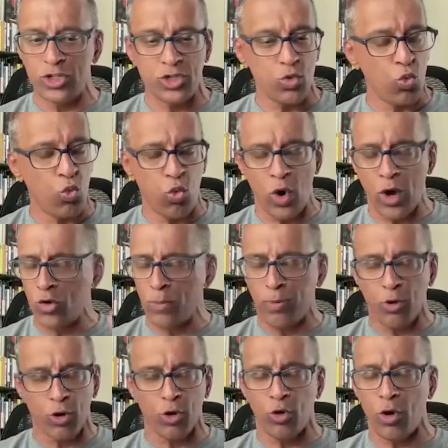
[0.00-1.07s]
one
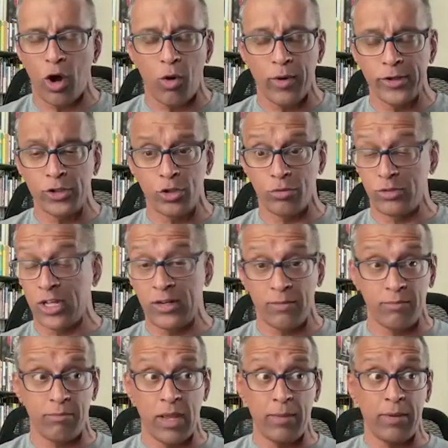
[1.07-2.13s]
reporter would always, who didn't
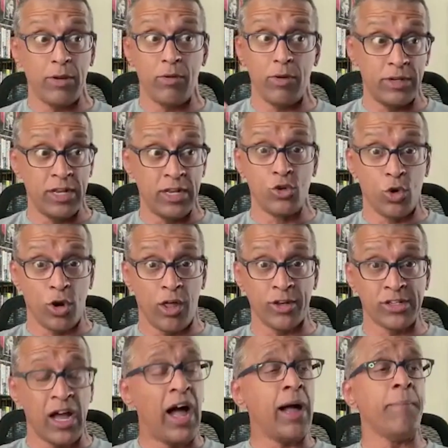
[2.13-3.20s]
do it all the
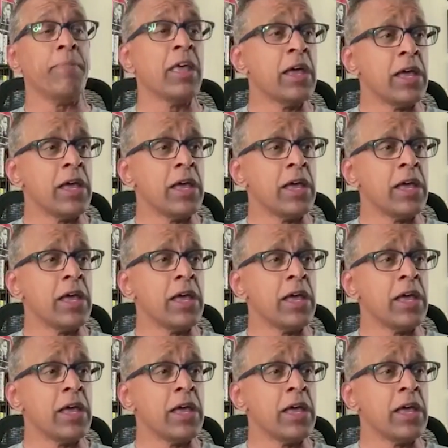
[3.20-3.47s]
time,